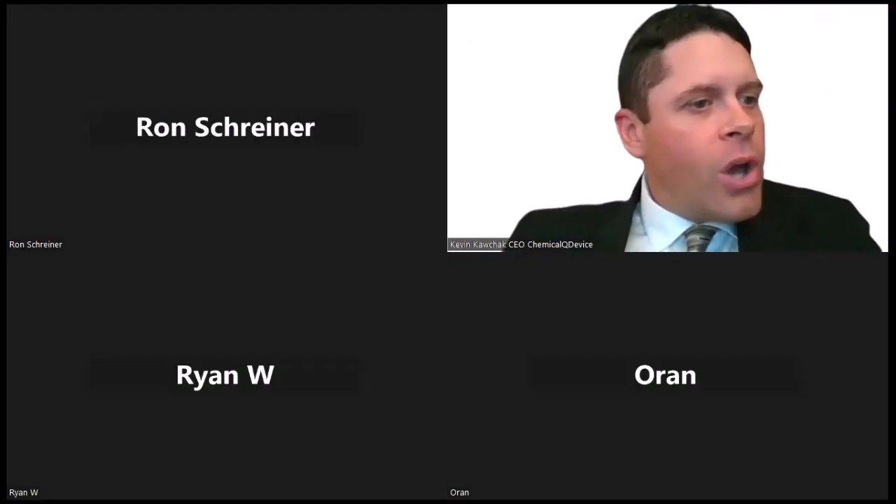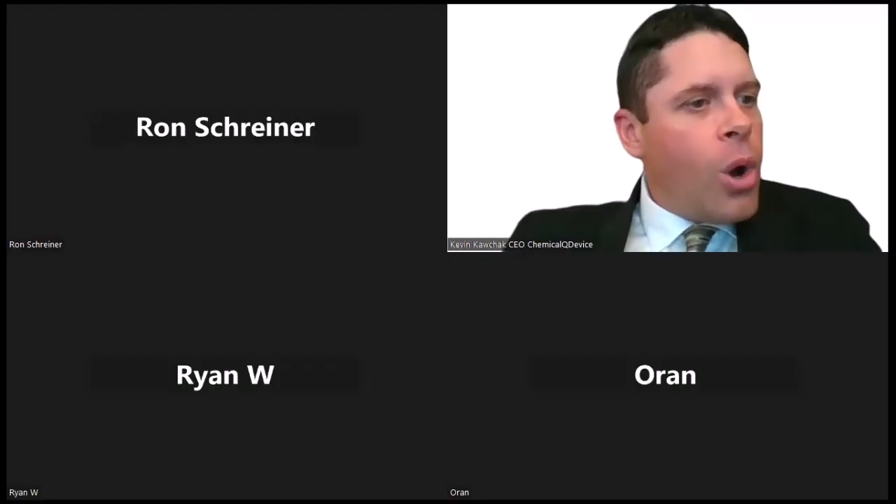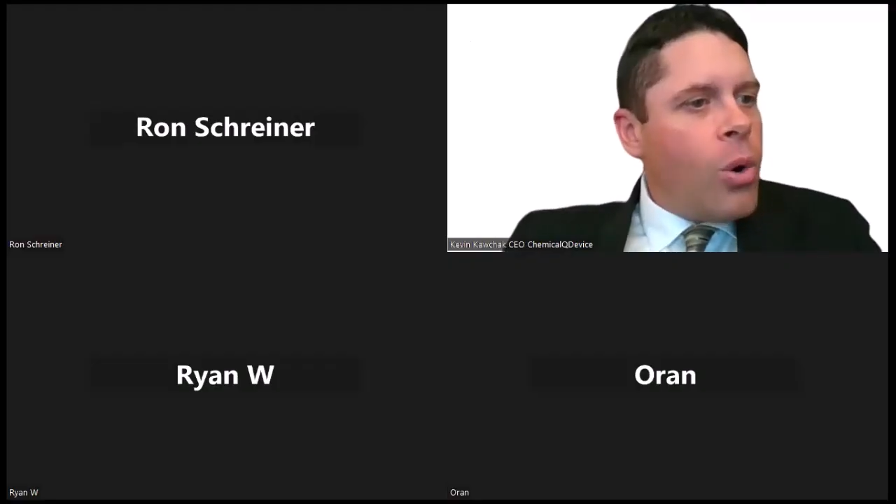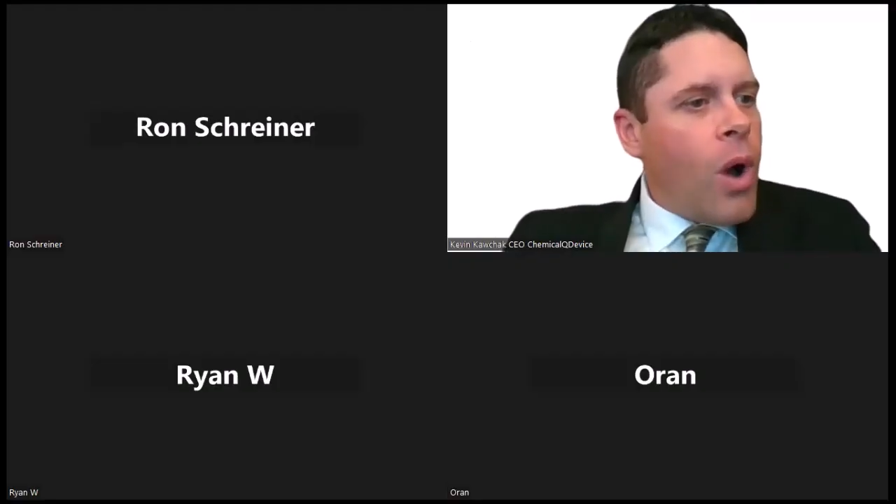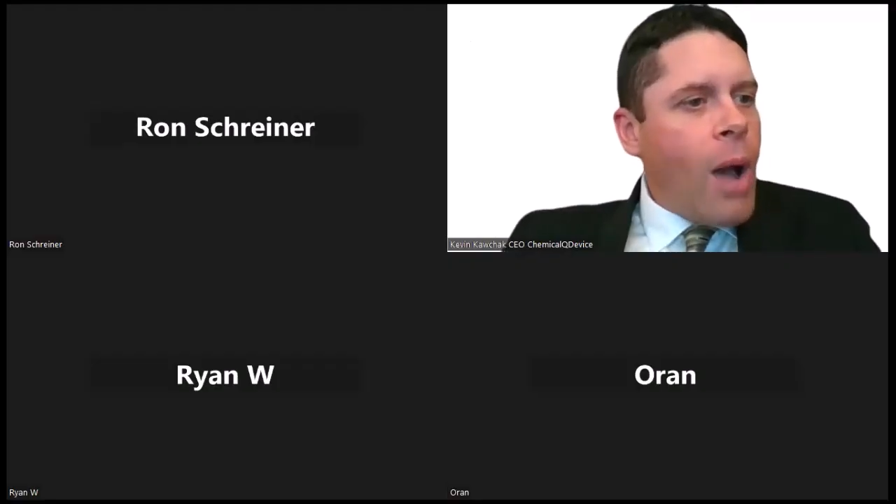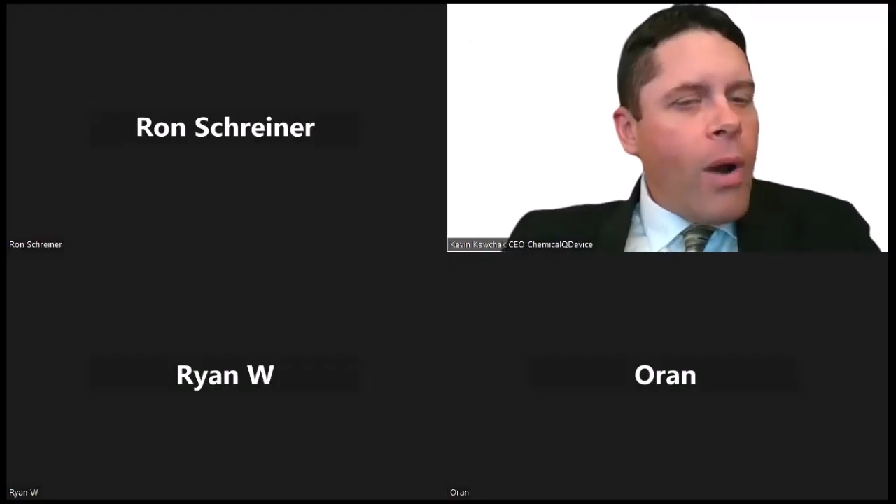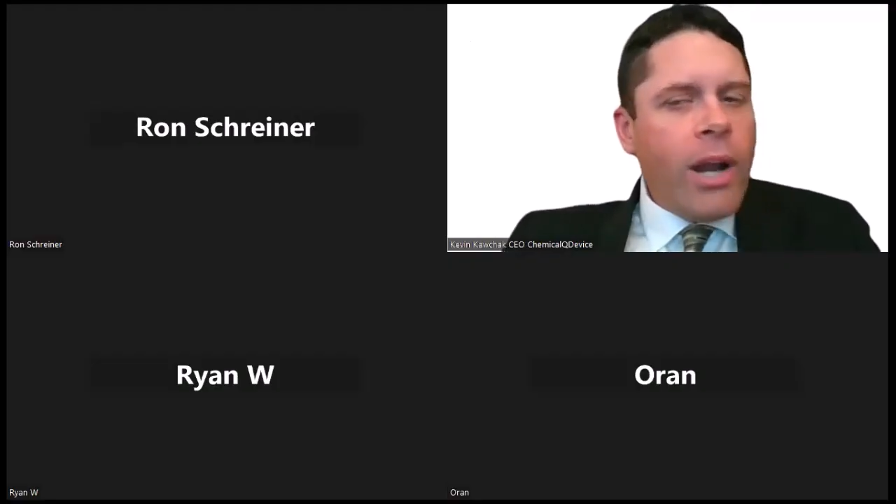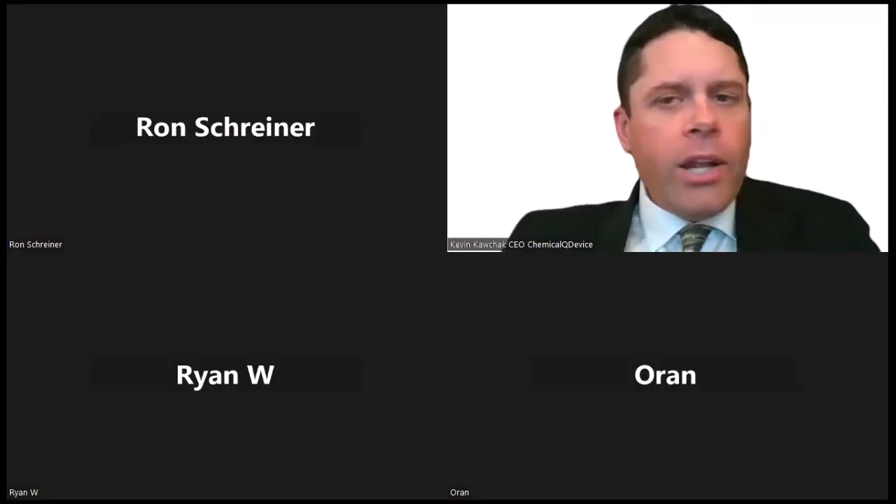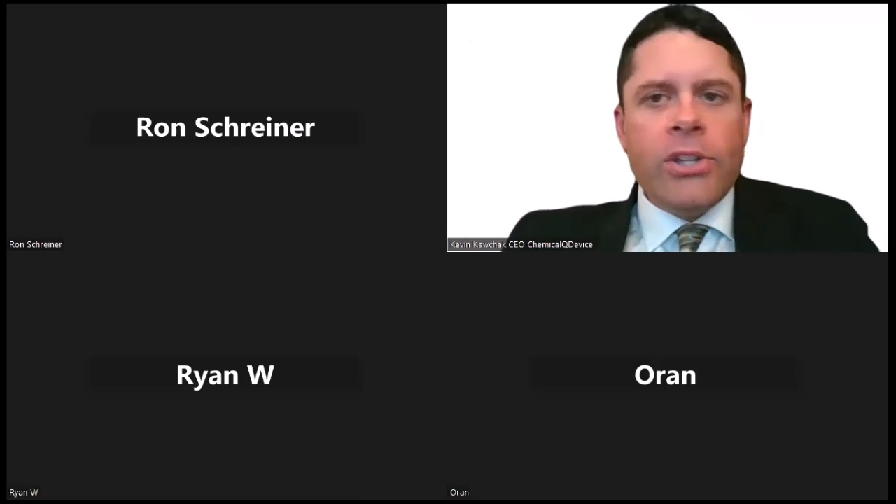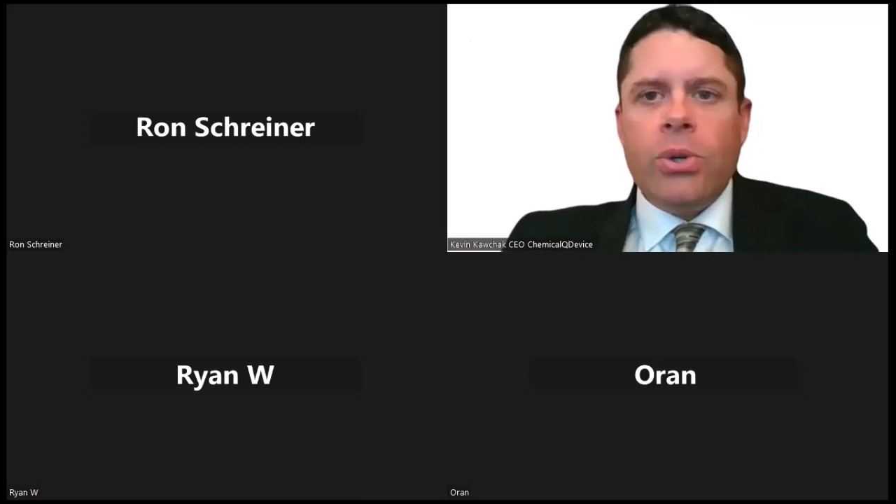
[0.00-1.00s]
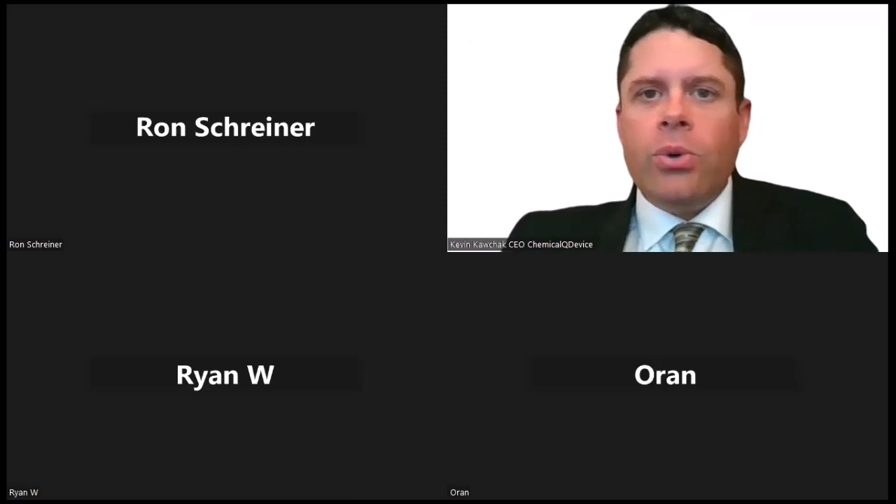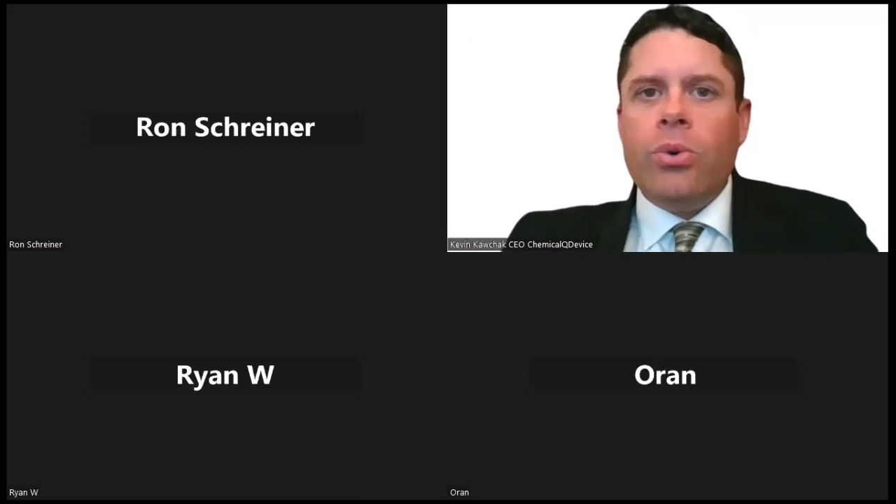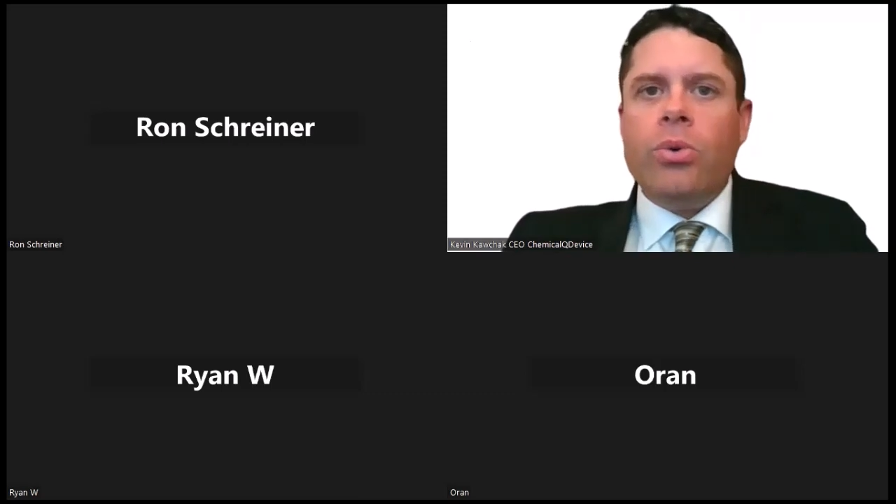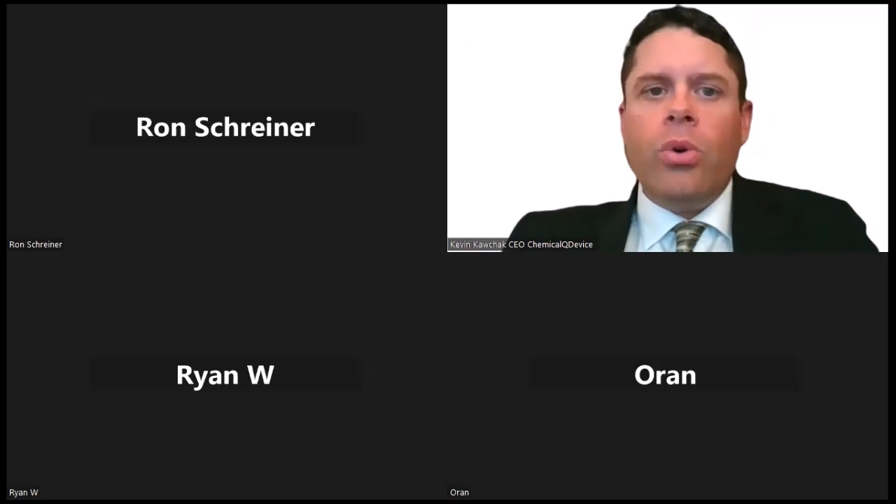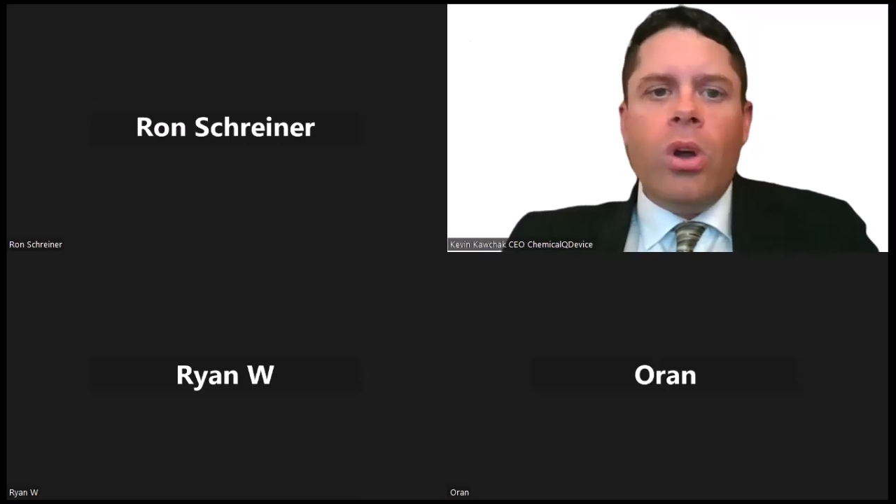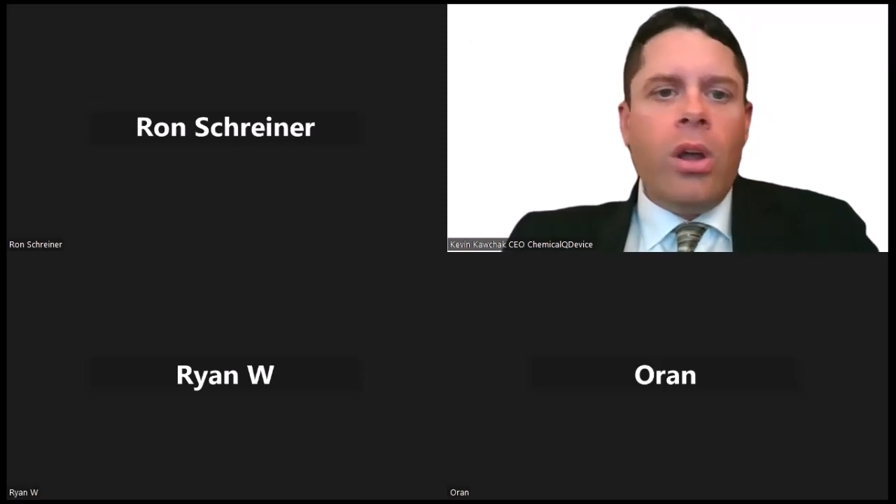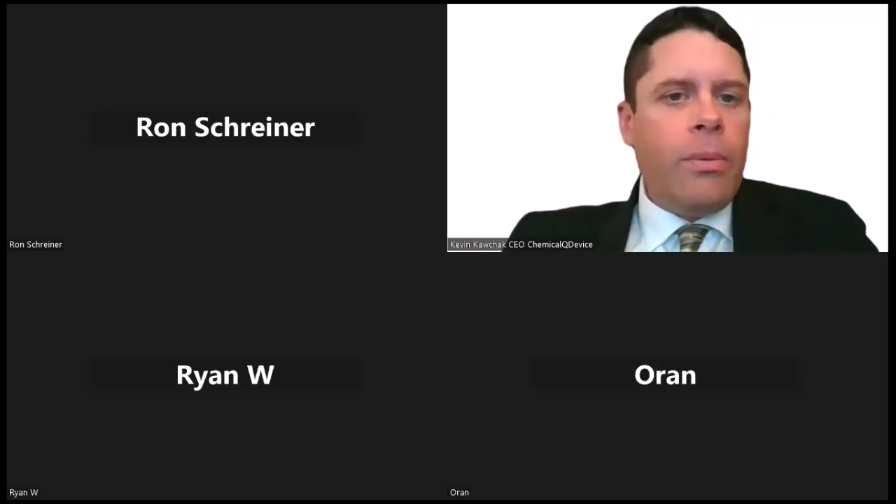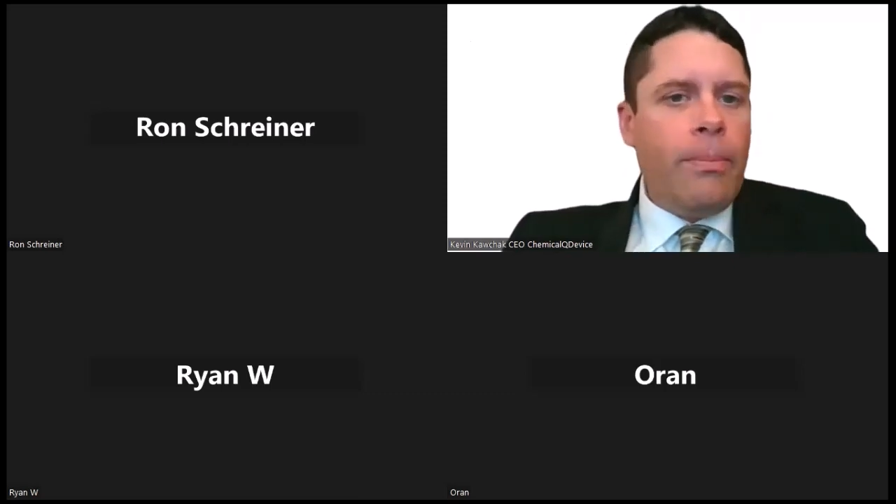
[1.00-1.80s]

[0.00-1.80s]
So I wanted to